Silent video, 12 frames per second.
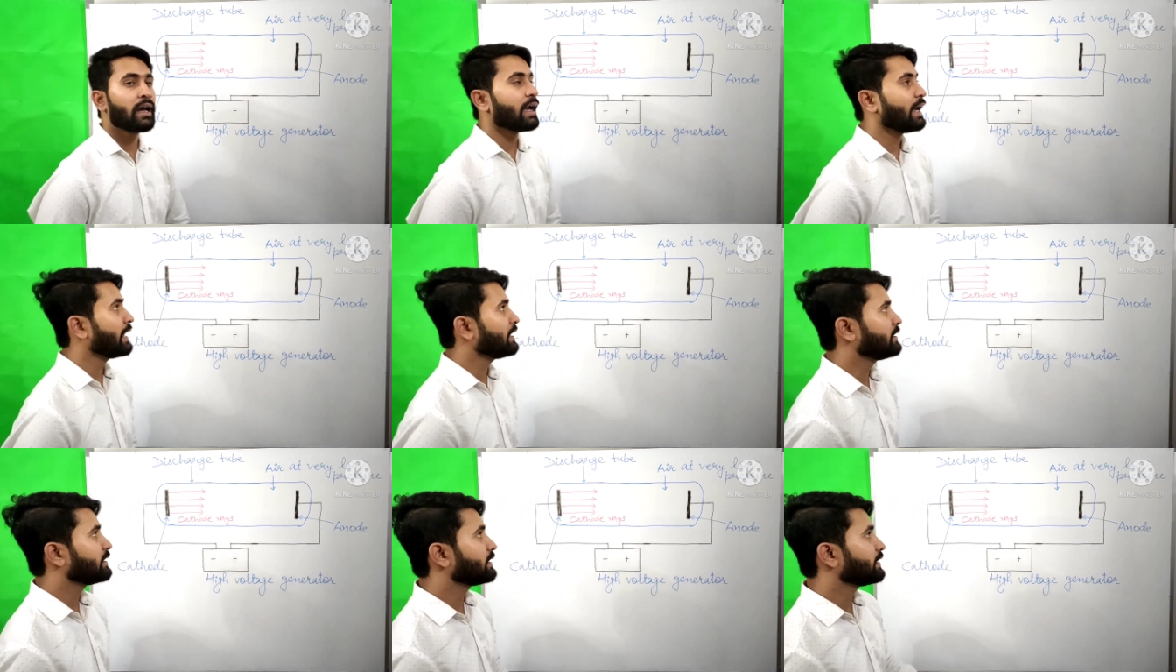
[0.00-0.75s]

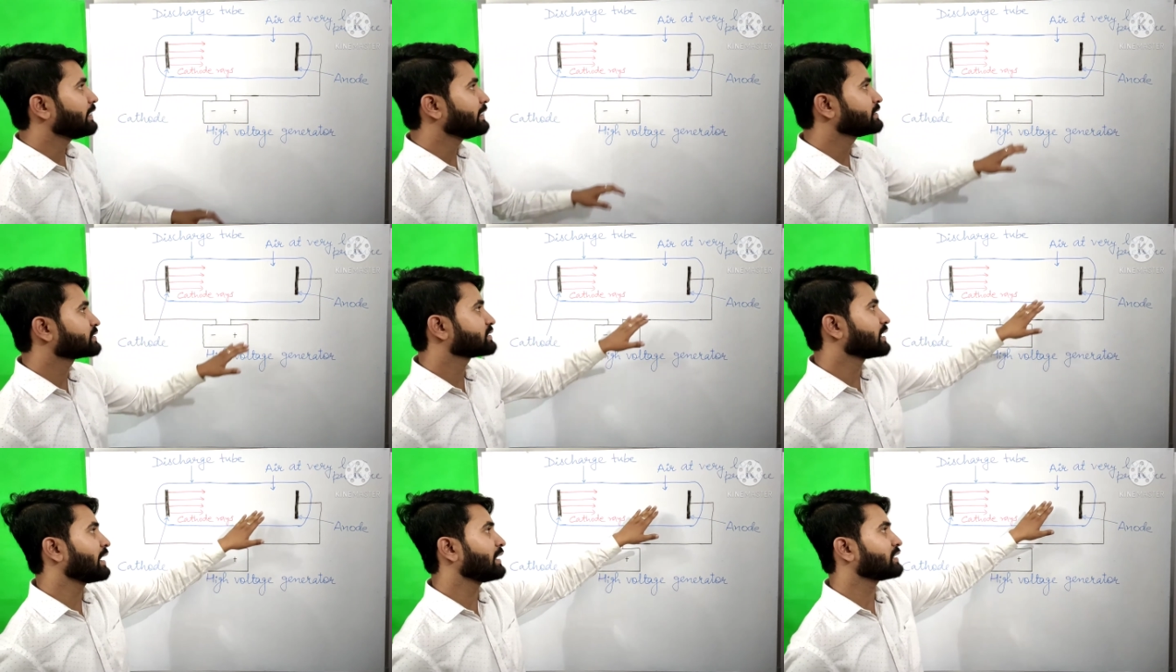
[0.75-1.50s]
And
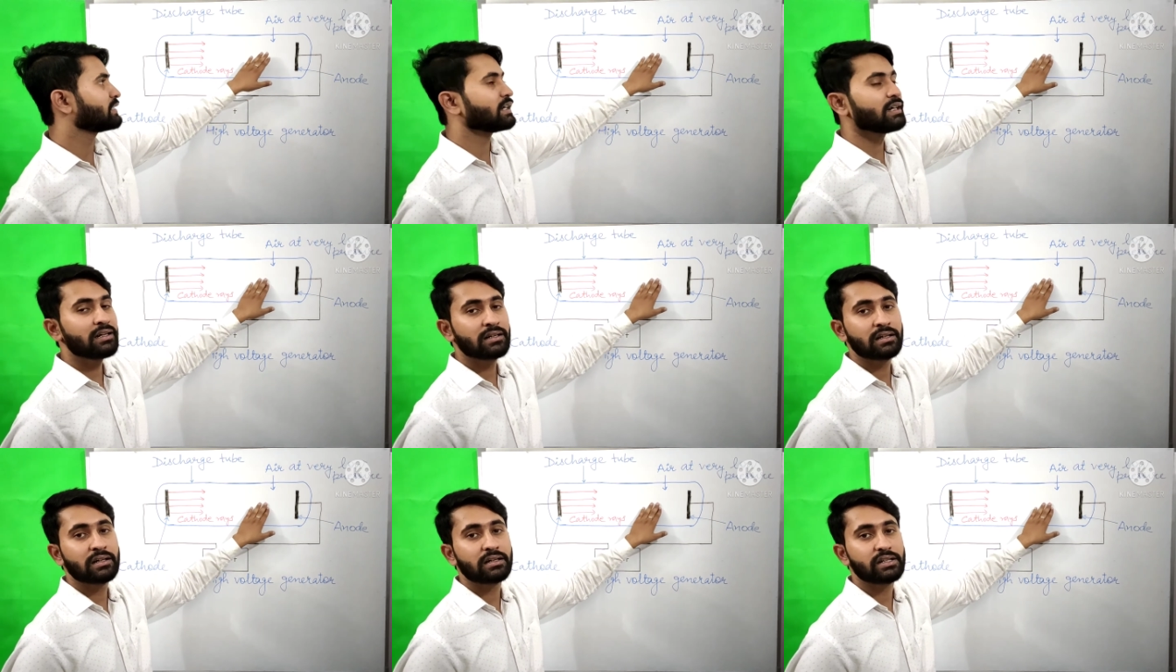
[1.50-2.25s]
inside the
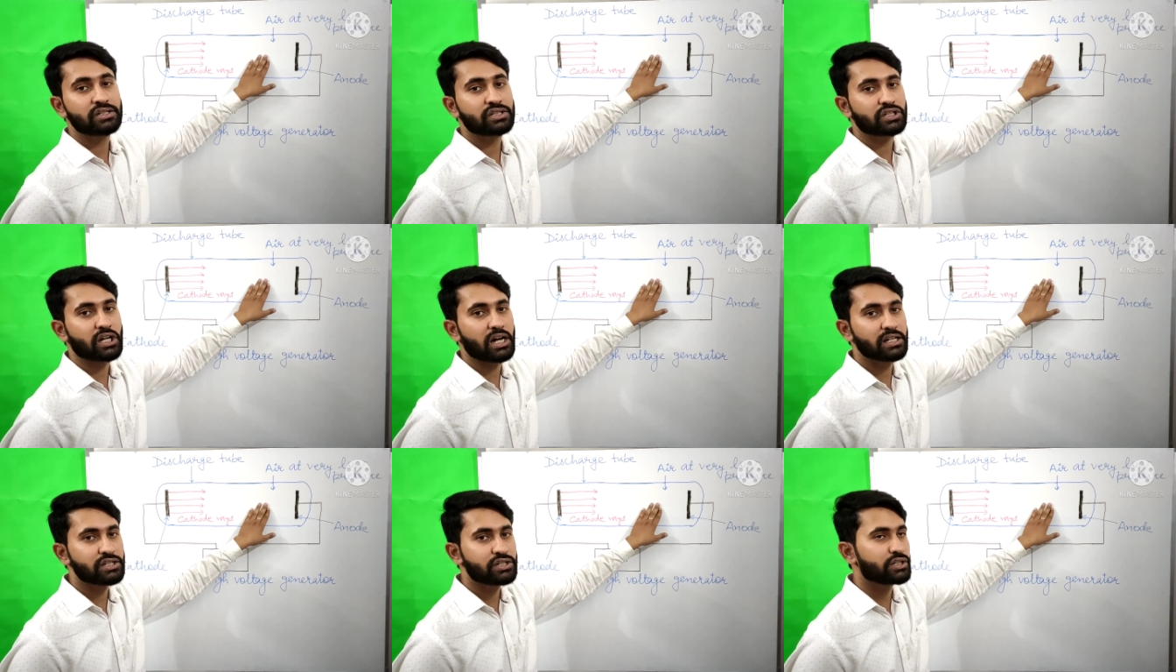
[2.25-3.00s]

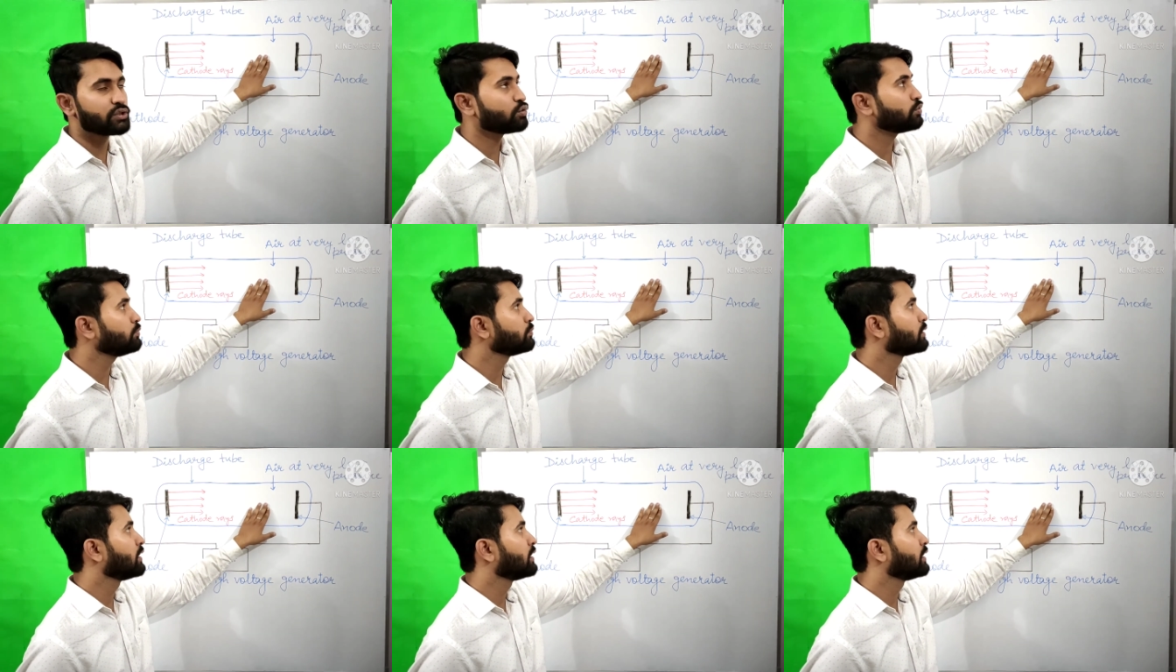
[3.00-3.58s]
discharge tube,